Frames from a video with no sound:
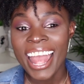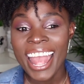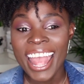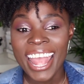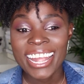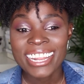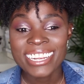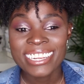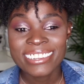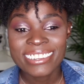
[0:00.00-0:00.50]

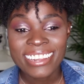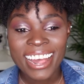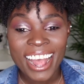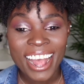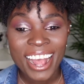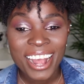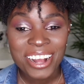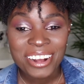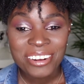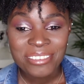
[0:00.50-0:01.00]
And
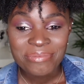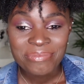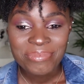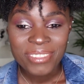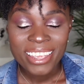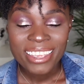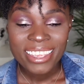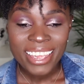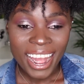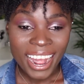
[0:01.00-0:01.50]

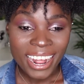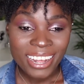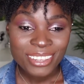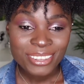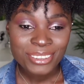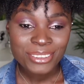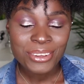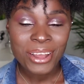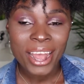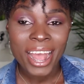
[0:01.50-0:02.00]
yeah,
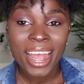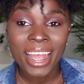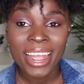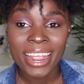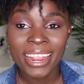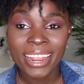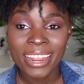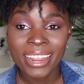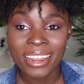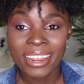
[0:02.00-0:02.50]
so
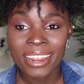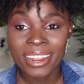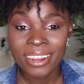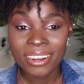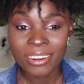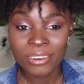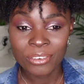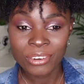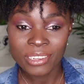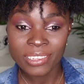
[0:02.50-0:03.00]
I
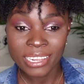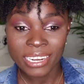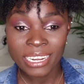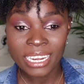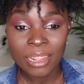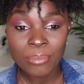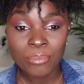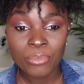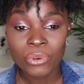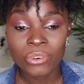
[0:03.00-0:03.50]

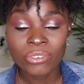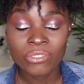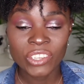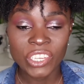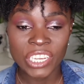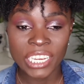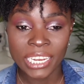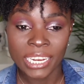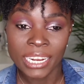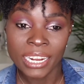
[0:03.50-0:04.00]
recently moved
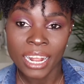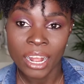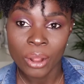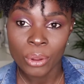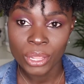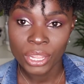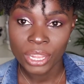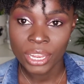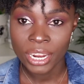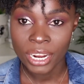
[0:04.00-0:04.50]
here a
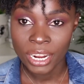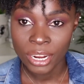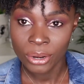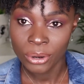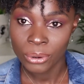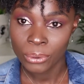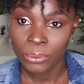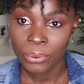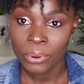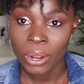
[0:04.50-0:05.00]
year
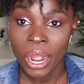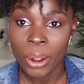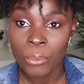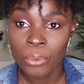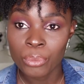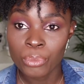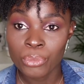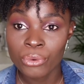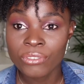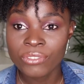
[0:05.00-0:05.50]
ago. We
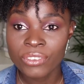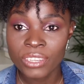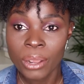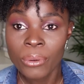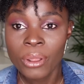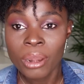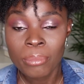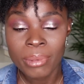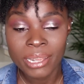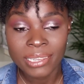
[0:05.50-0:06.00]
moved here
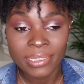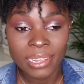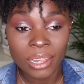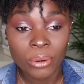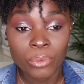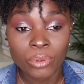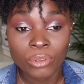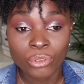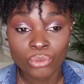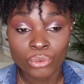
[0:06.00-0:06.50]
when my
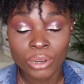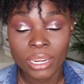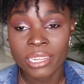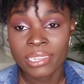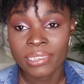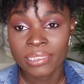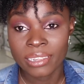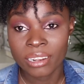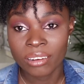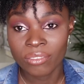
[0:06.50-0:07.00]
son was really
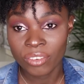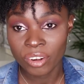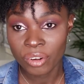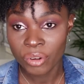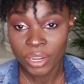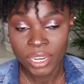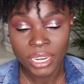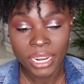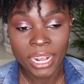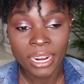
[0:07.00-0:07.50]
still
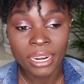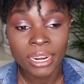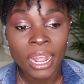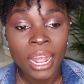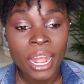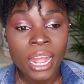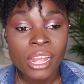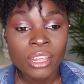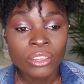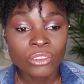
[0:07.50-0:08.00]
very young,
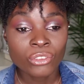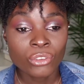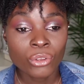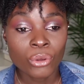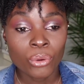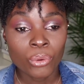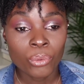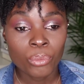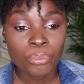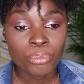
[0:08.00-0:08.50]

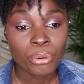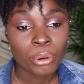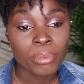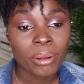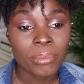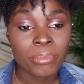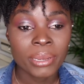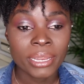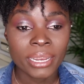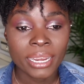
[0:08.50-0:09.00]
so
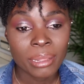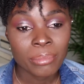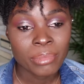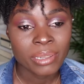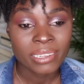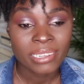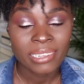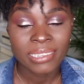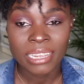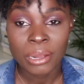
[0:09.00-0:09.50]
probably, let me
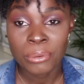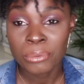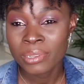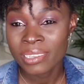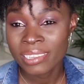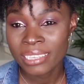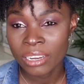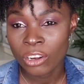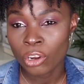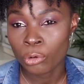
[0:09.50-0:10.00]
just say, I was
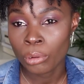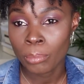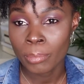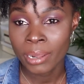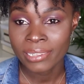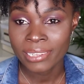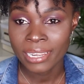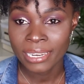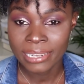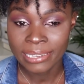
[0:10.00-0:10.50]
still on a
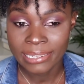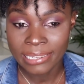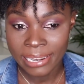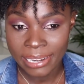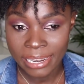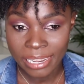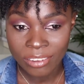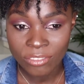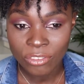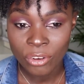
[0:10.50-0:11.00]
maternity
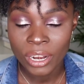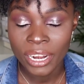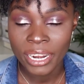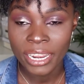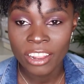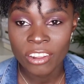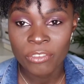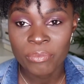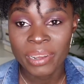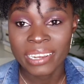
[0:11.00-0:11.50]
leave, or I
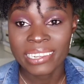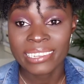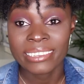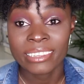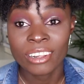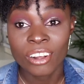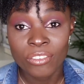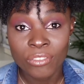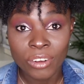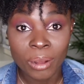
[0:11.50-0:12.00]
gave
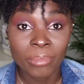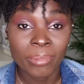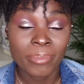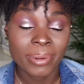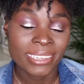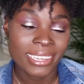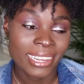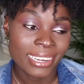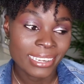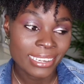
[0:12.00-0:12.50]
myself a
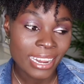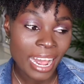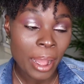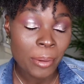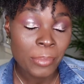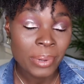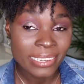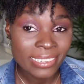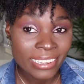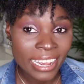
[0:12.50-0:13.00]

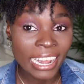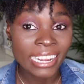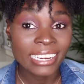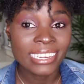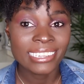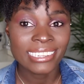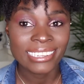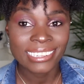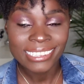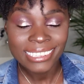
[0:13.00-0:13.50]

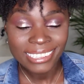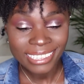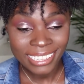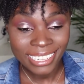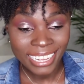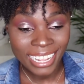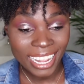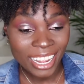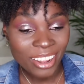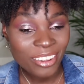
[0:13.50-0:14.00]
maternity
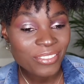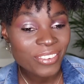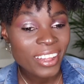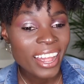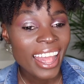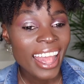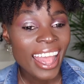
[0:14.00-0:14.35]
leave.